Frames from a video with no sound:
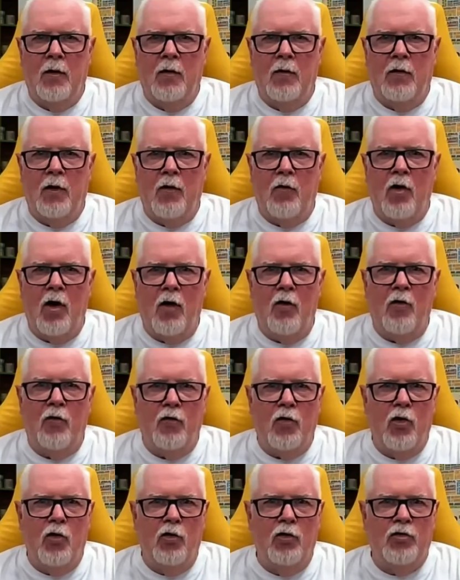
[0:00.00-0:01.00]
There are,
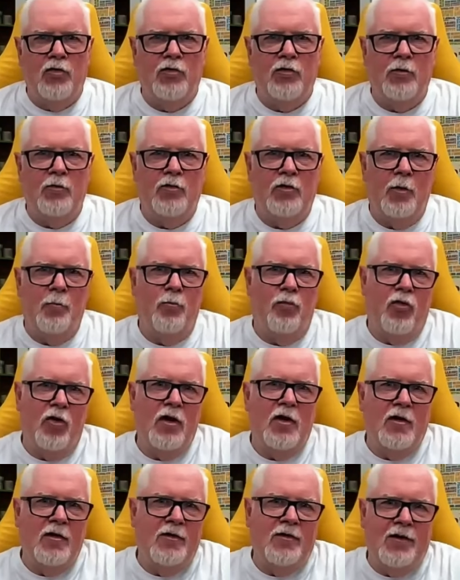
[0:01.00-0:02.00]
of course, some
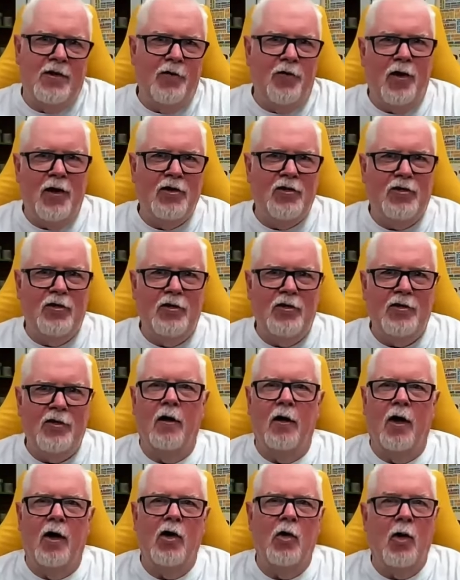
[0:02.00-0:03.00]
pre-considerations.
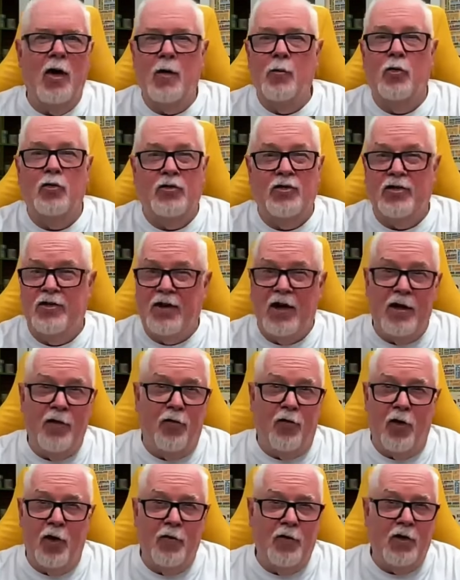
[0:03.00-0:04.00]
Are you able to stay
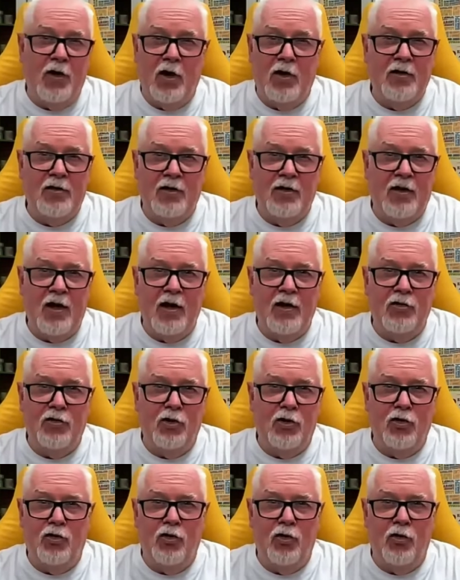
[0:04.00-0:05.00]
for over 90 days
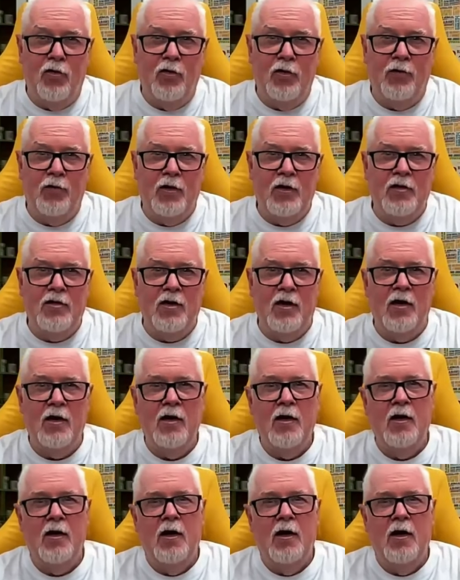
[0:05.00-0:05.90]
on a tourist visa?